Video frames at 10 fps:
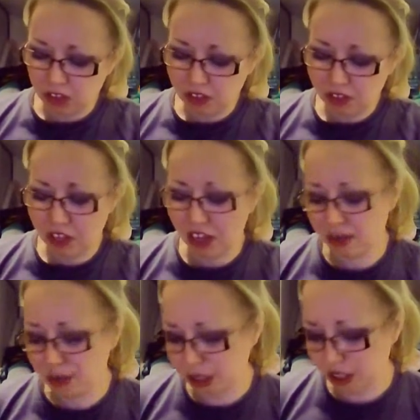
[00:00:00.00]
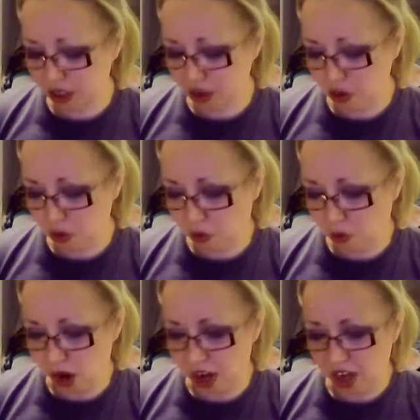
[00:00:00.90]
So yeah, I mean,
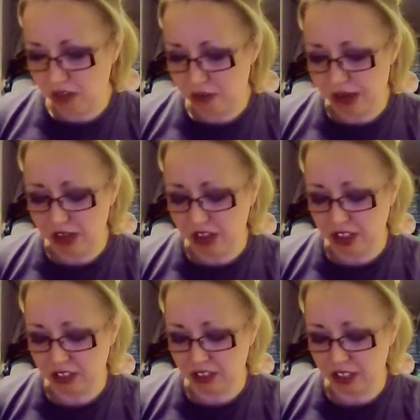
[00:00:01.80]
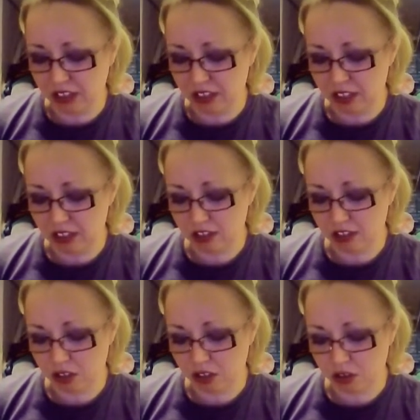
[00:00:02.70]
what I love about this is it's
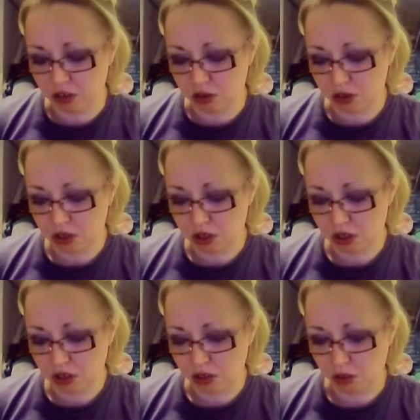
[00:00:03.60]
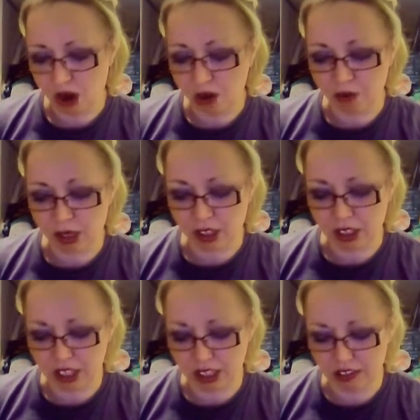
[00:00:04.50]
so well
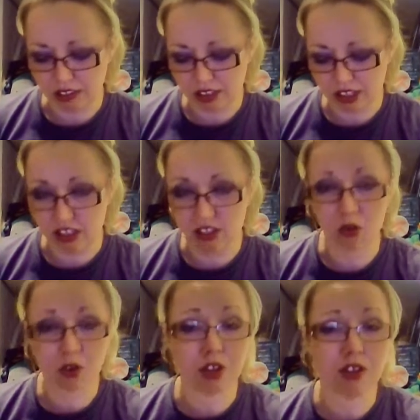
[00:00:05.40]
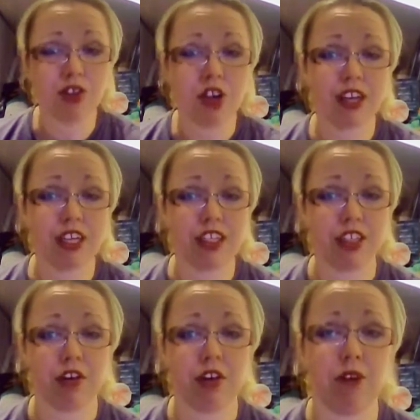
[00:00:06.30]
written. Although you kind of hit
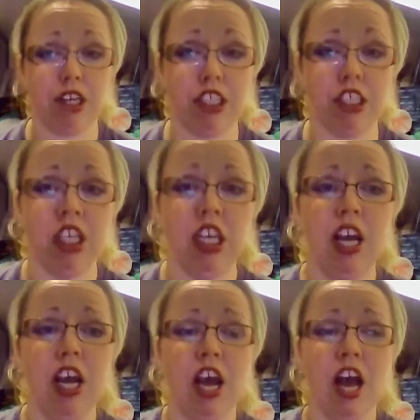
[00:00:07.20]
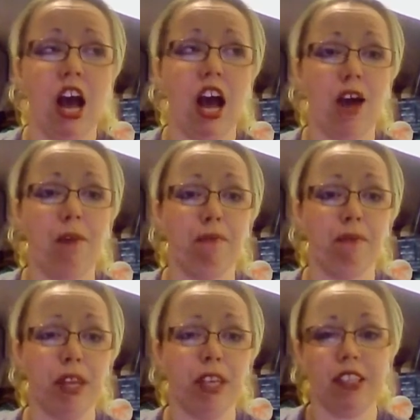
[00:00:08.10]
the ground running,
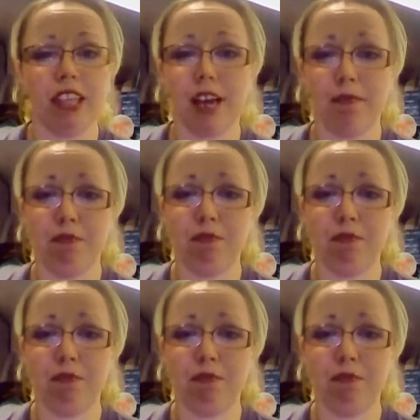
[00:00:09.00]
it can,